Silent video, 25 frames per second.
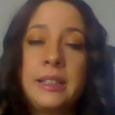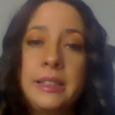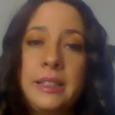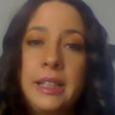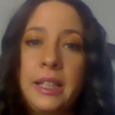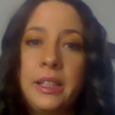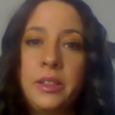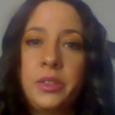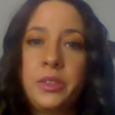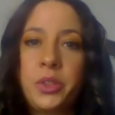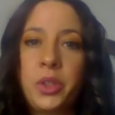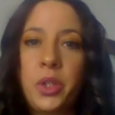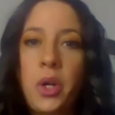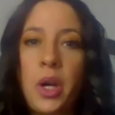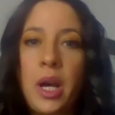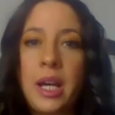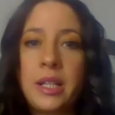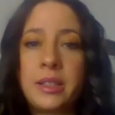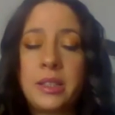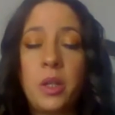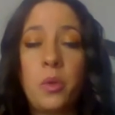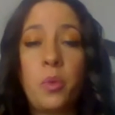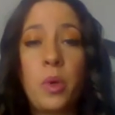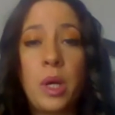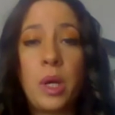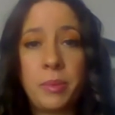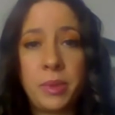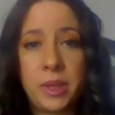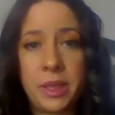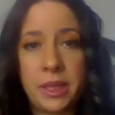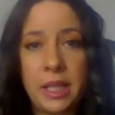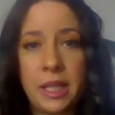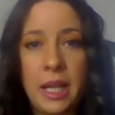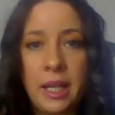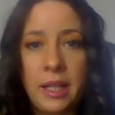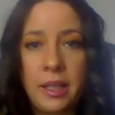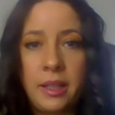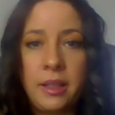Centro has a
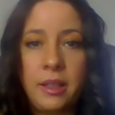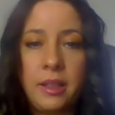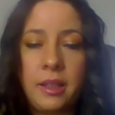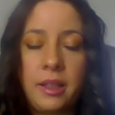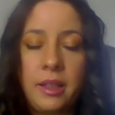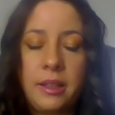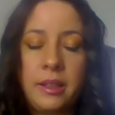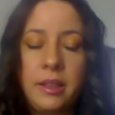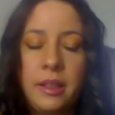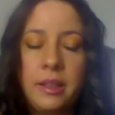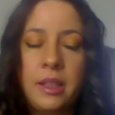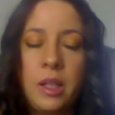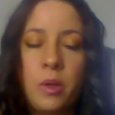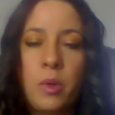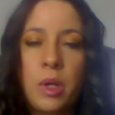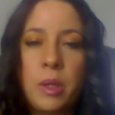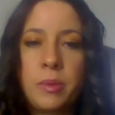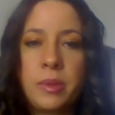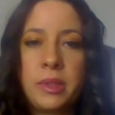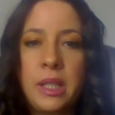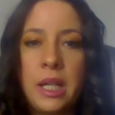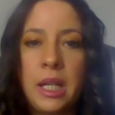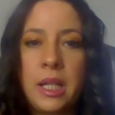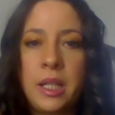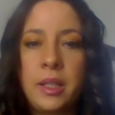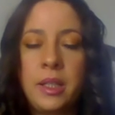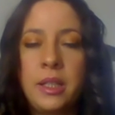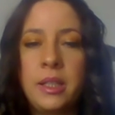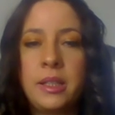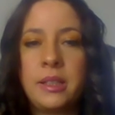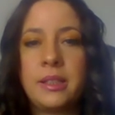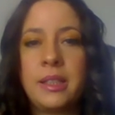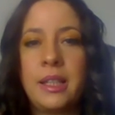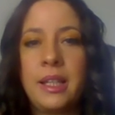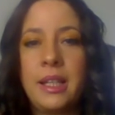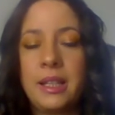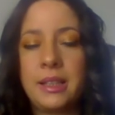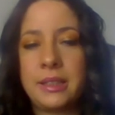website. The website
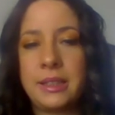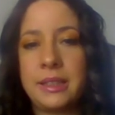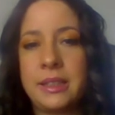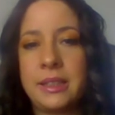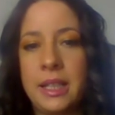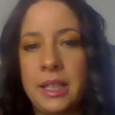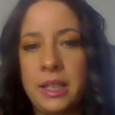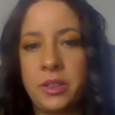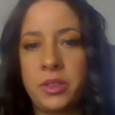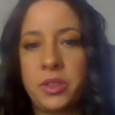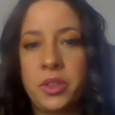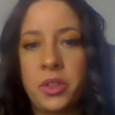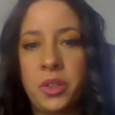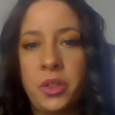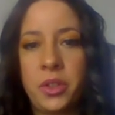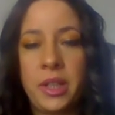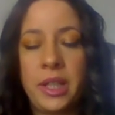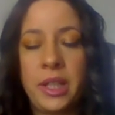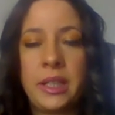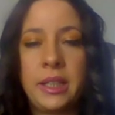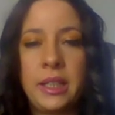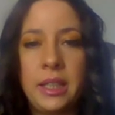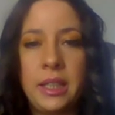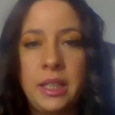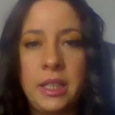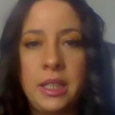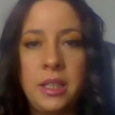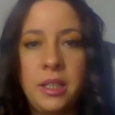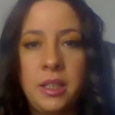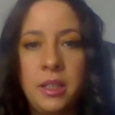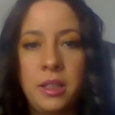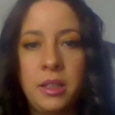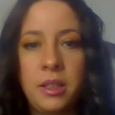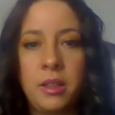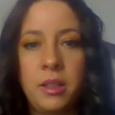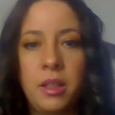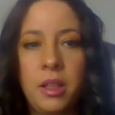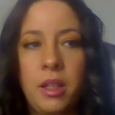is El Centro and
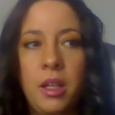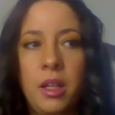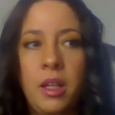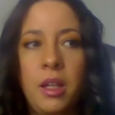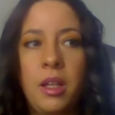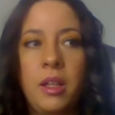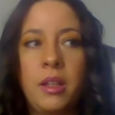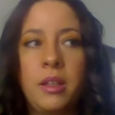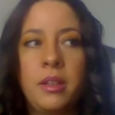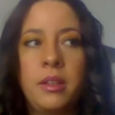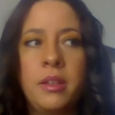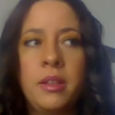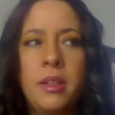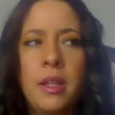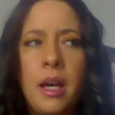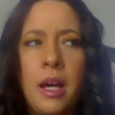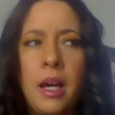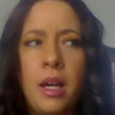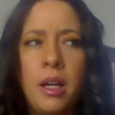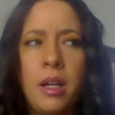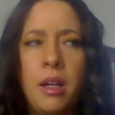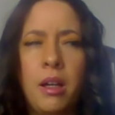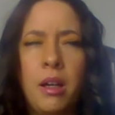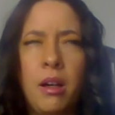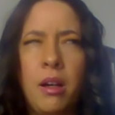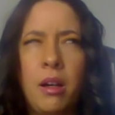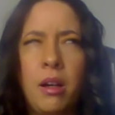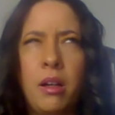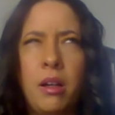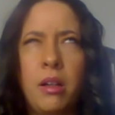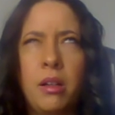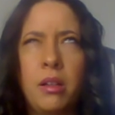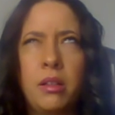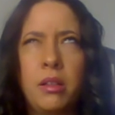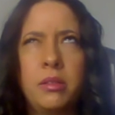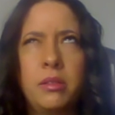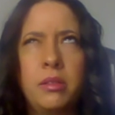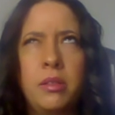E dot,
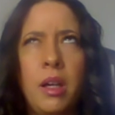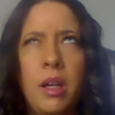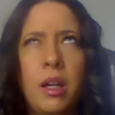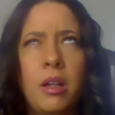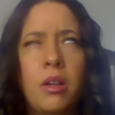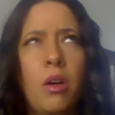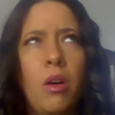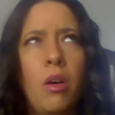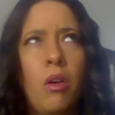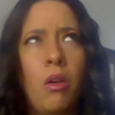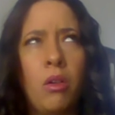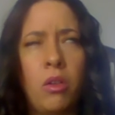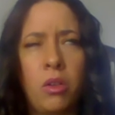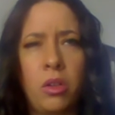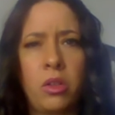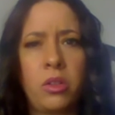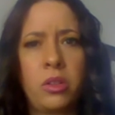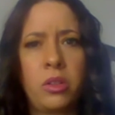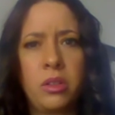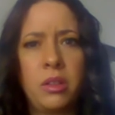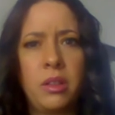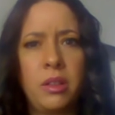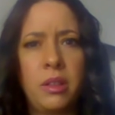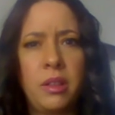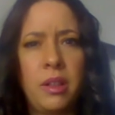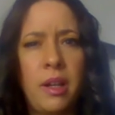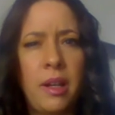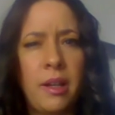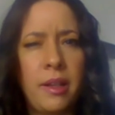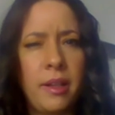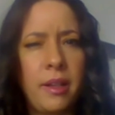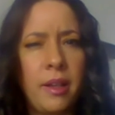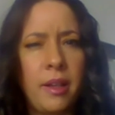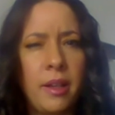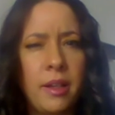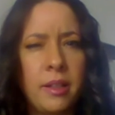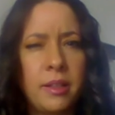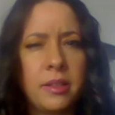uh, dot org I
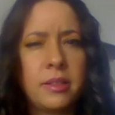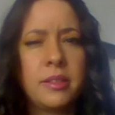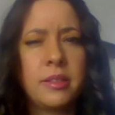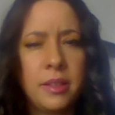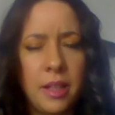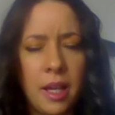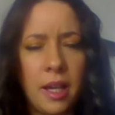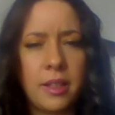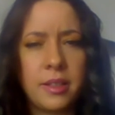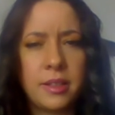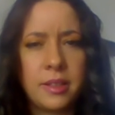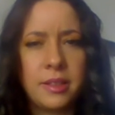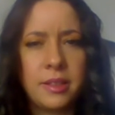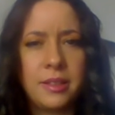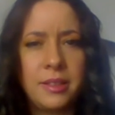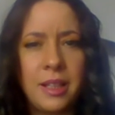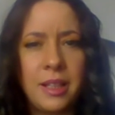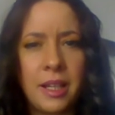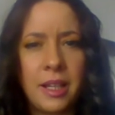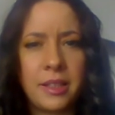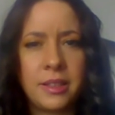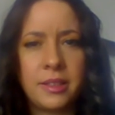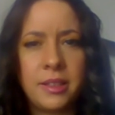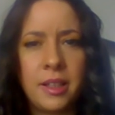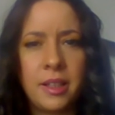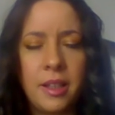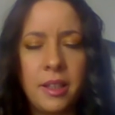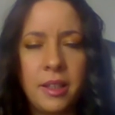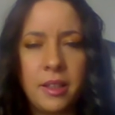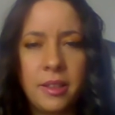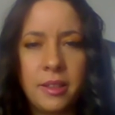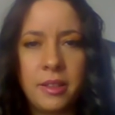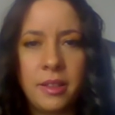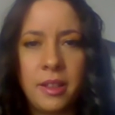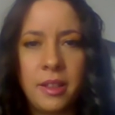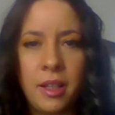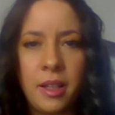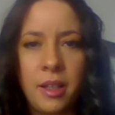guess. Yes, that is the,
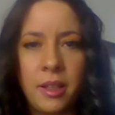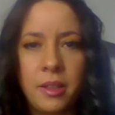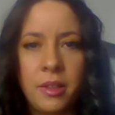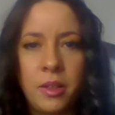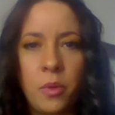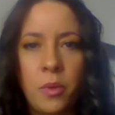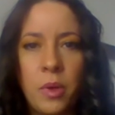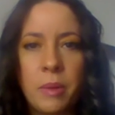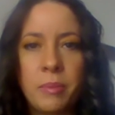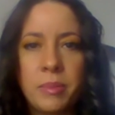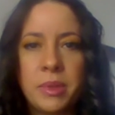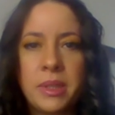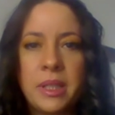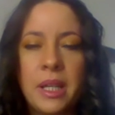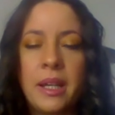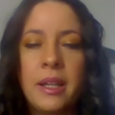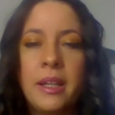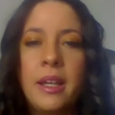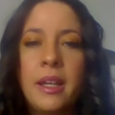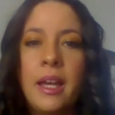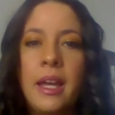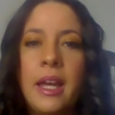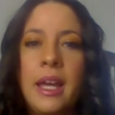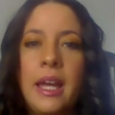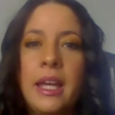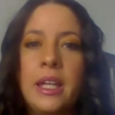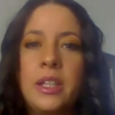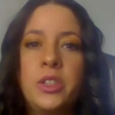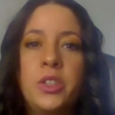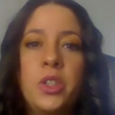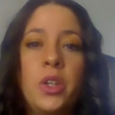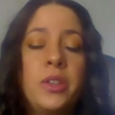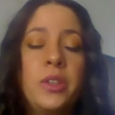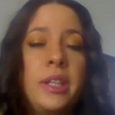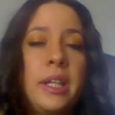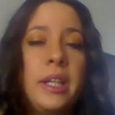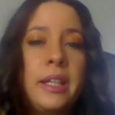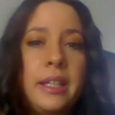the, the, website.
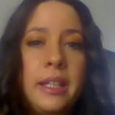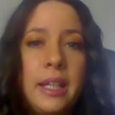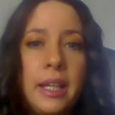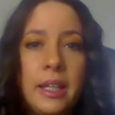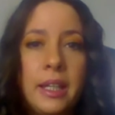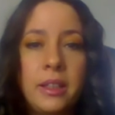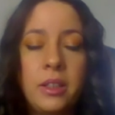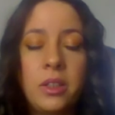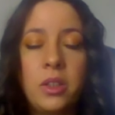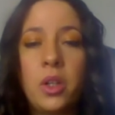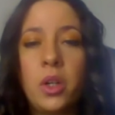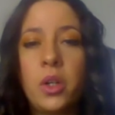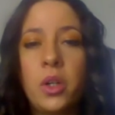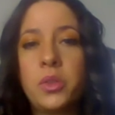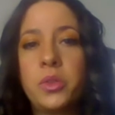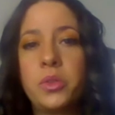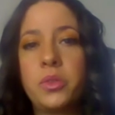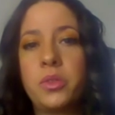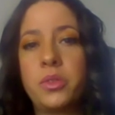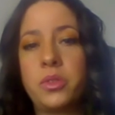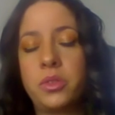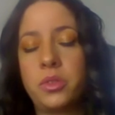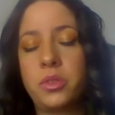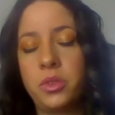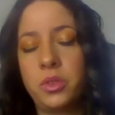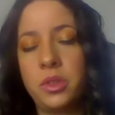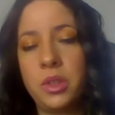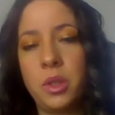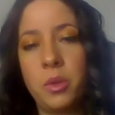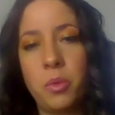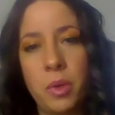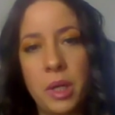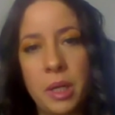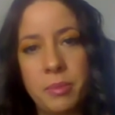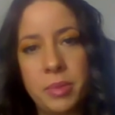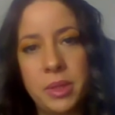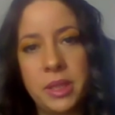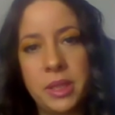So they can go to the
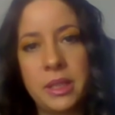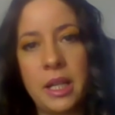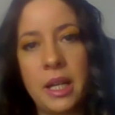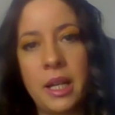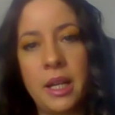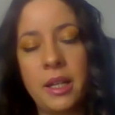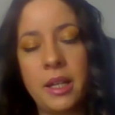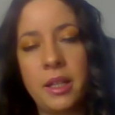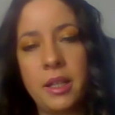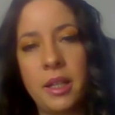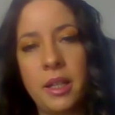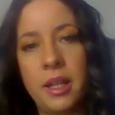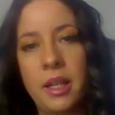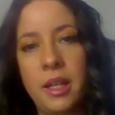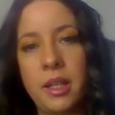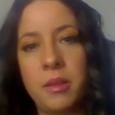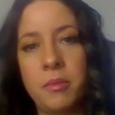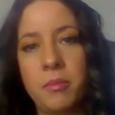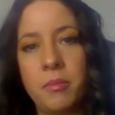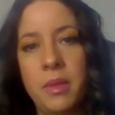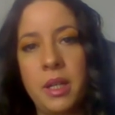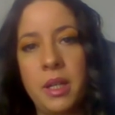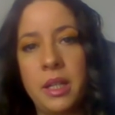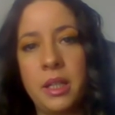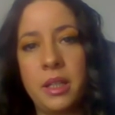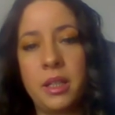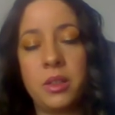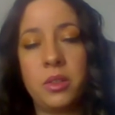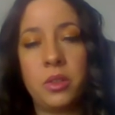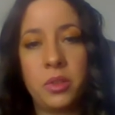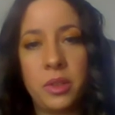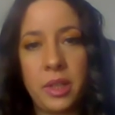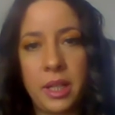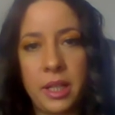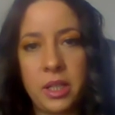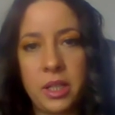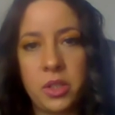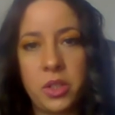website and make a
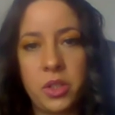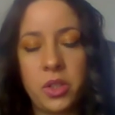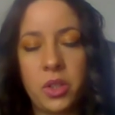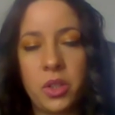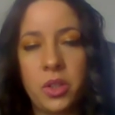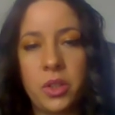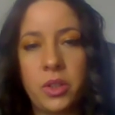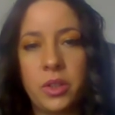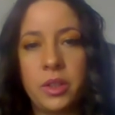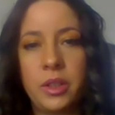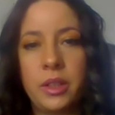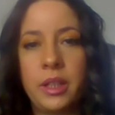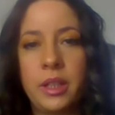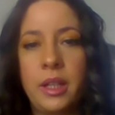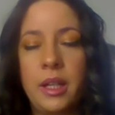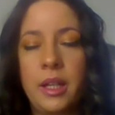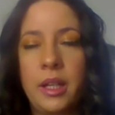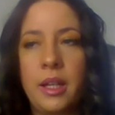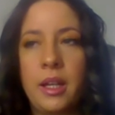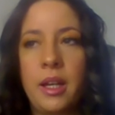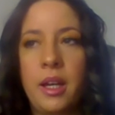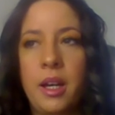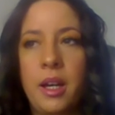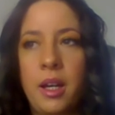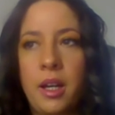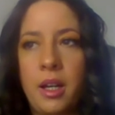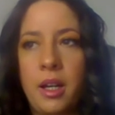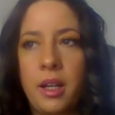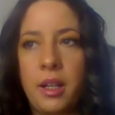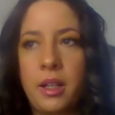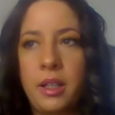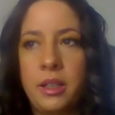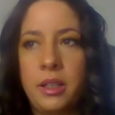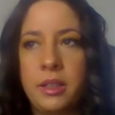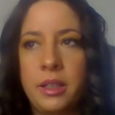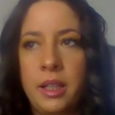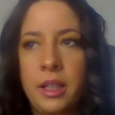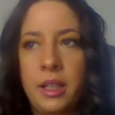donation uh,
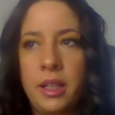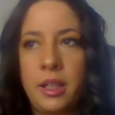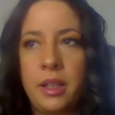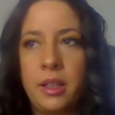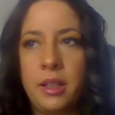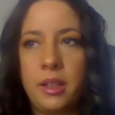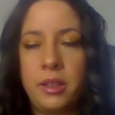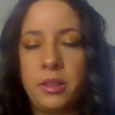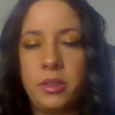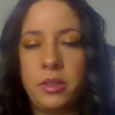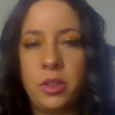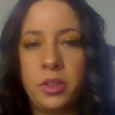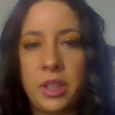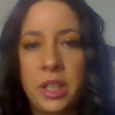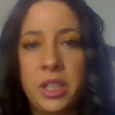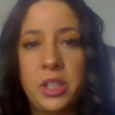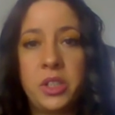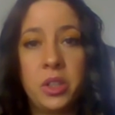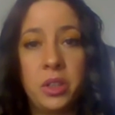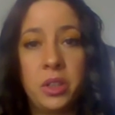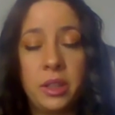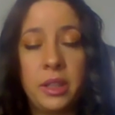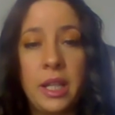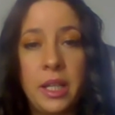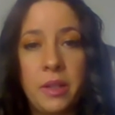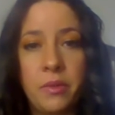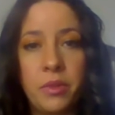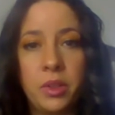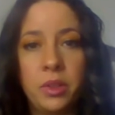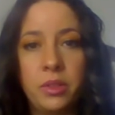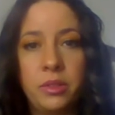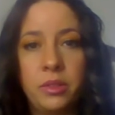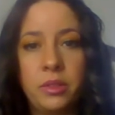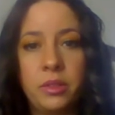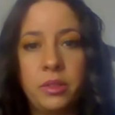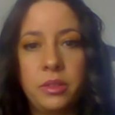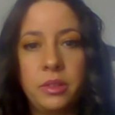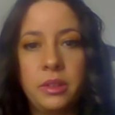in the donation
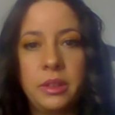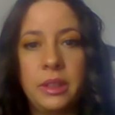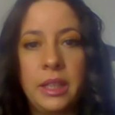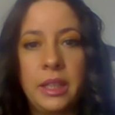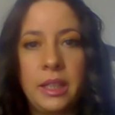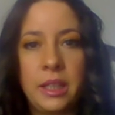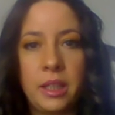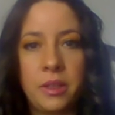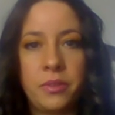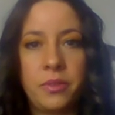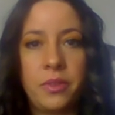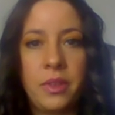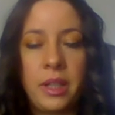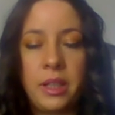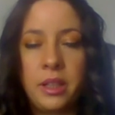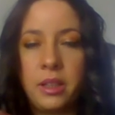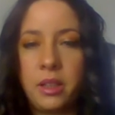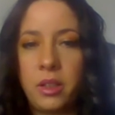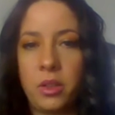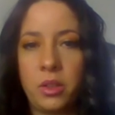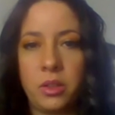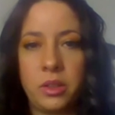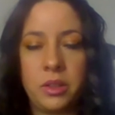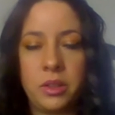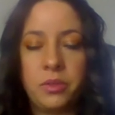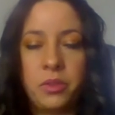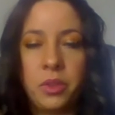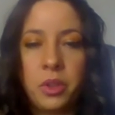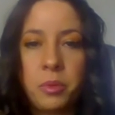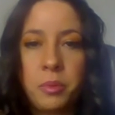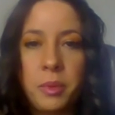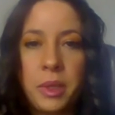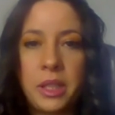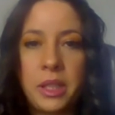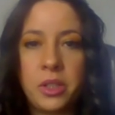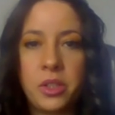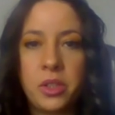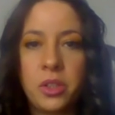label. They can find all the
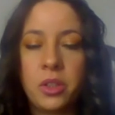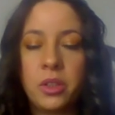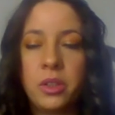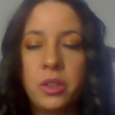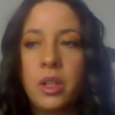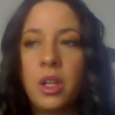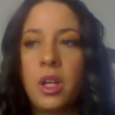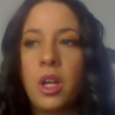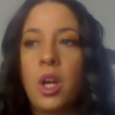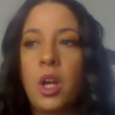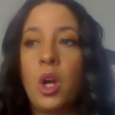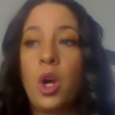information.